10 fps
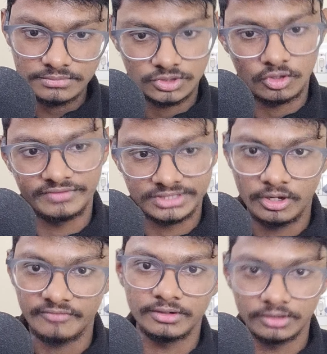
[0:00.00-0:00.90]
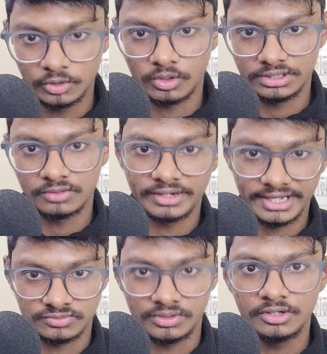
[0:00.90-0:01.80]
So obviously you have your other work
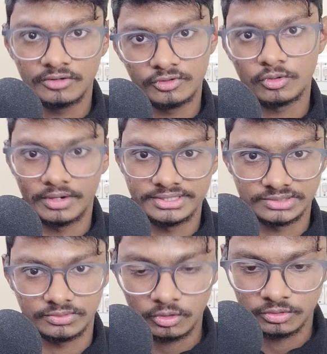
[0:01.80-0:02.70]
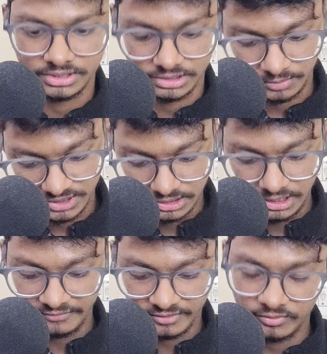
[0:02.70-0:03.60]
as well, you have your college as well, all those things, but still
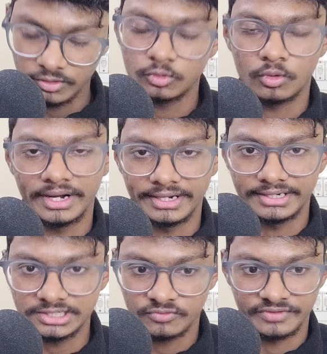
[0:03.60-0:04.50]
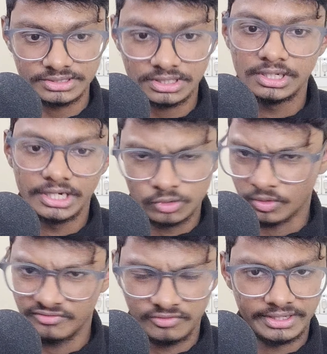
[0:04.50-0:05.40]
I have given you total 90 days to finish. It's
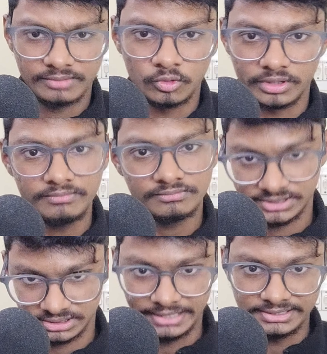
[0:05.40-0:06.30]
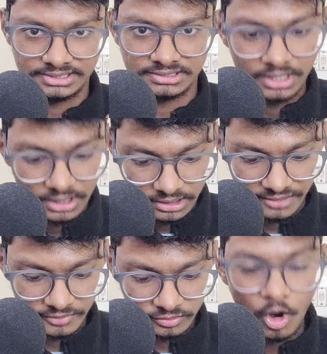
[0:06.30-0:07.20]
okay if you take more time, but I just
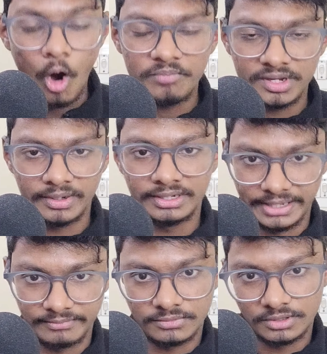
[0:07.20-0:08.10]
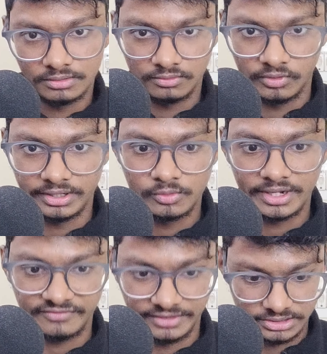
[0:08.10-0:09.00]
given you the optimal time what you
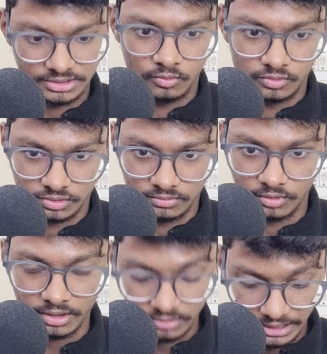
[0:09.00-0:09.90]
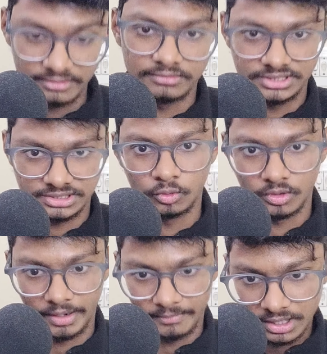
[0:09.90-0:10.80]
can finish the course on. Okay, or like this
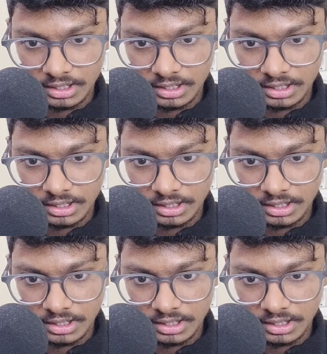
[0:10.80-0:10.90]
roadmap.